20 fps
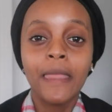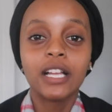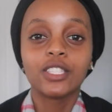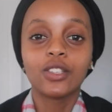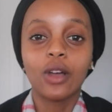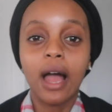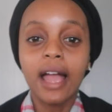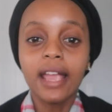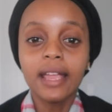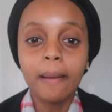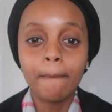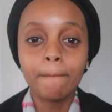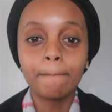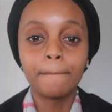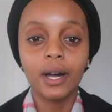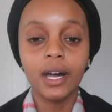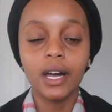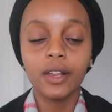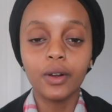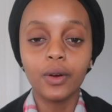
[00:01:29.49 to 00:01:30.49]
So I am
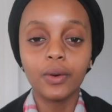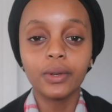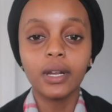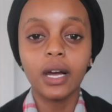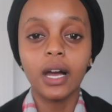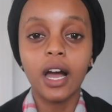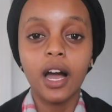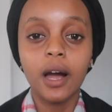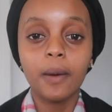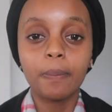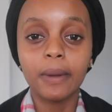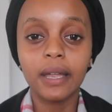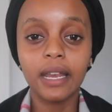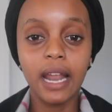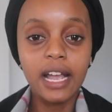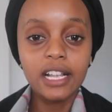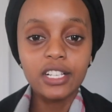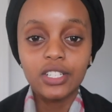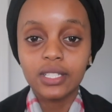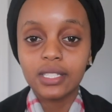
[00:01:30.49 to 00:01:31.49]
bundled up
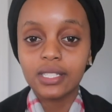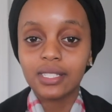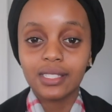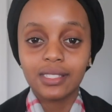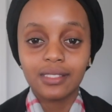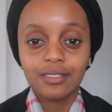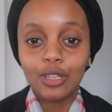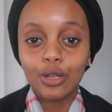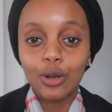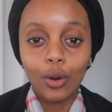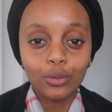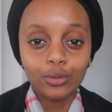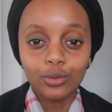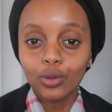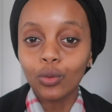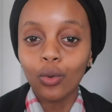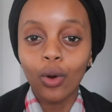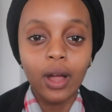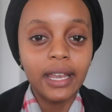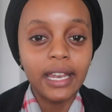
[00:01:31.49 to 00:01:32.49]
and I just, you know,
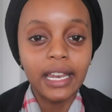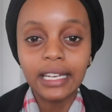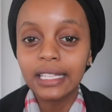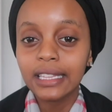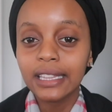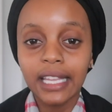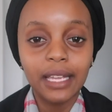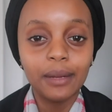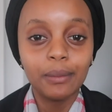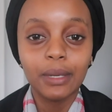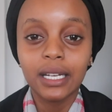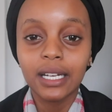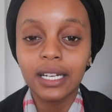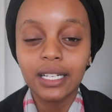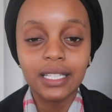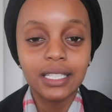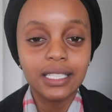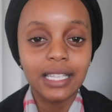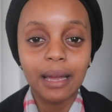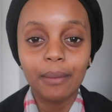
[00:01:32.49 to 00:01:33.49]
threw on anything
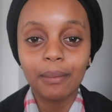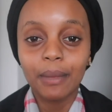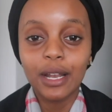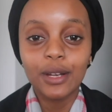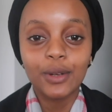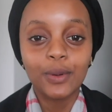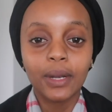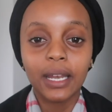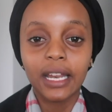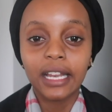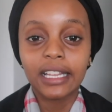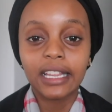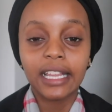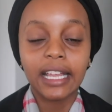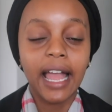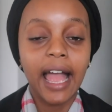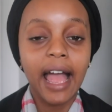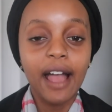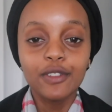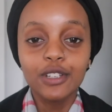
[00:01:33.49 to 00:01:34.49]
because I'm not doing
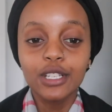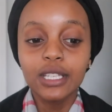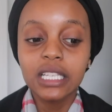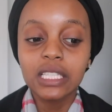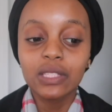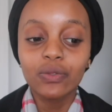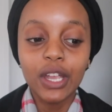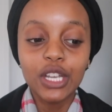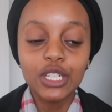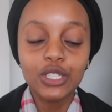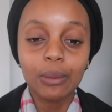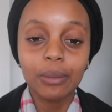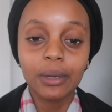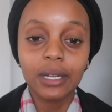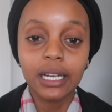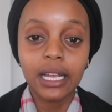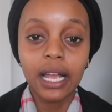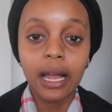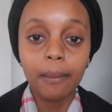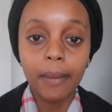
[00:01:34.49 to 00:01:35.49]
anything. After this facial, I'm
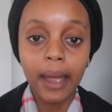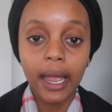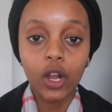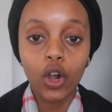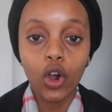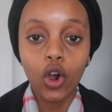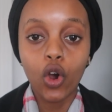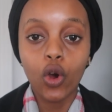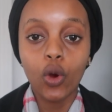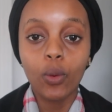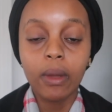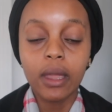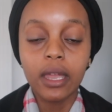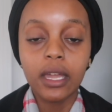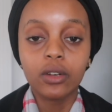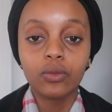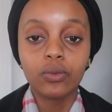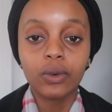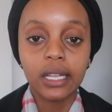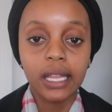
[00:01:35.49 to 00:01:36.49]
gonna come back home
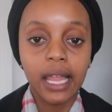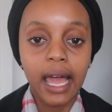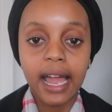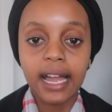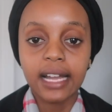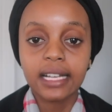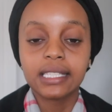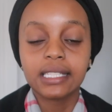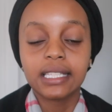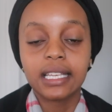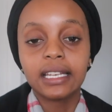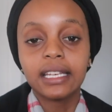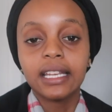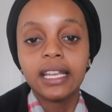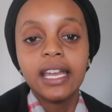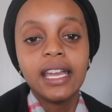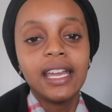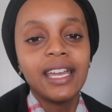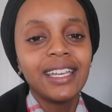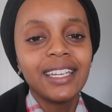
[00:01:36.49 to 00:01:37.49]
and relax and
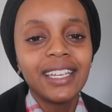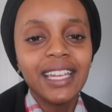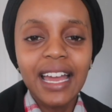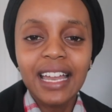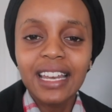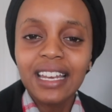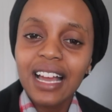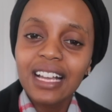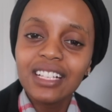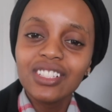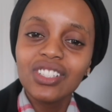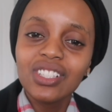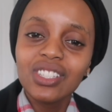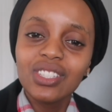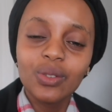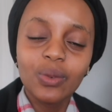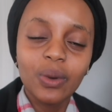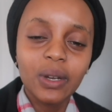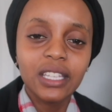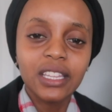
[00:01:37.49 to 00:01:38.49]
yeah, not
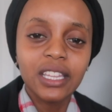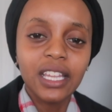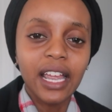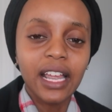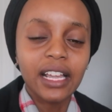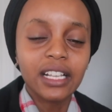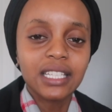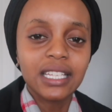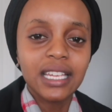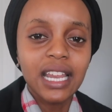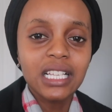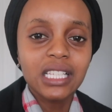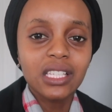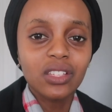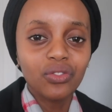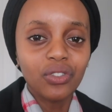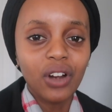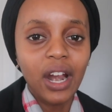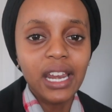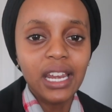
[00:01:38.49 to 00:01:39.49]
just do anything.
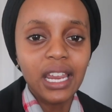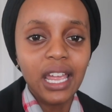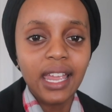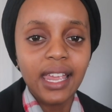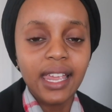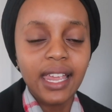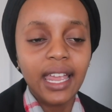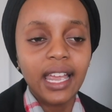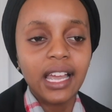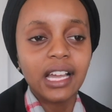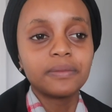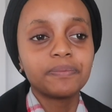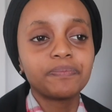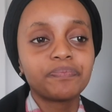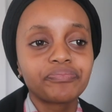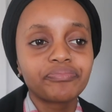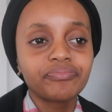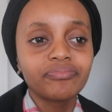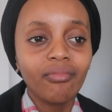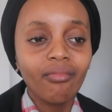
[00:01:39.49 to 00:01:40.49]
Today's Friday
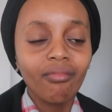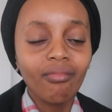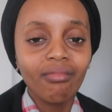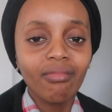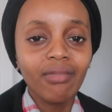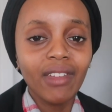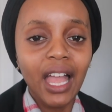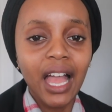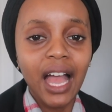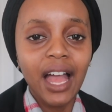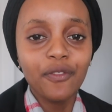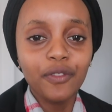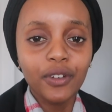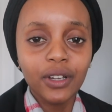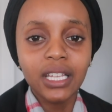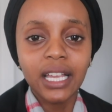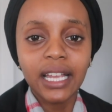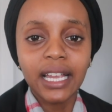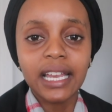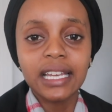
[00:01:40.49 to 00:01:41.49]
and I
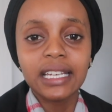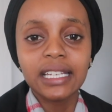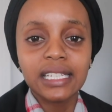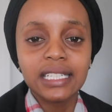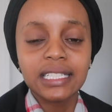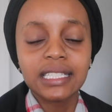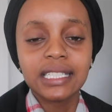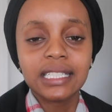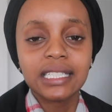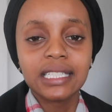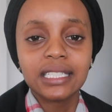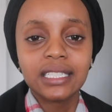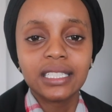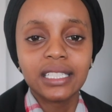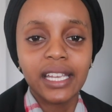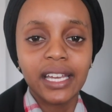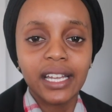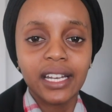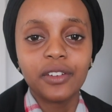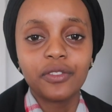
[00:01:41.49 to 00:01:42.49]
felt like I needed
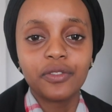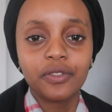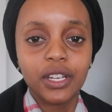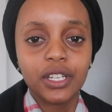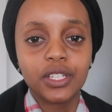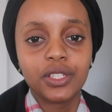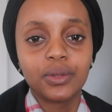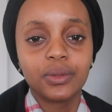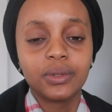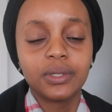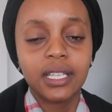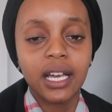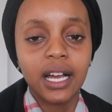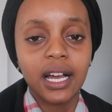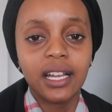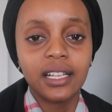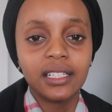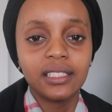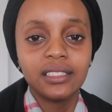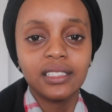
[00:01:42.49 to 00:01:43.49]
to get a facial
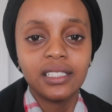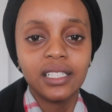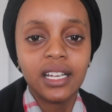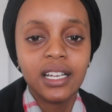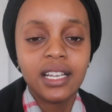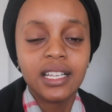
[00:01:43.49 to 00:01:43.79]
done.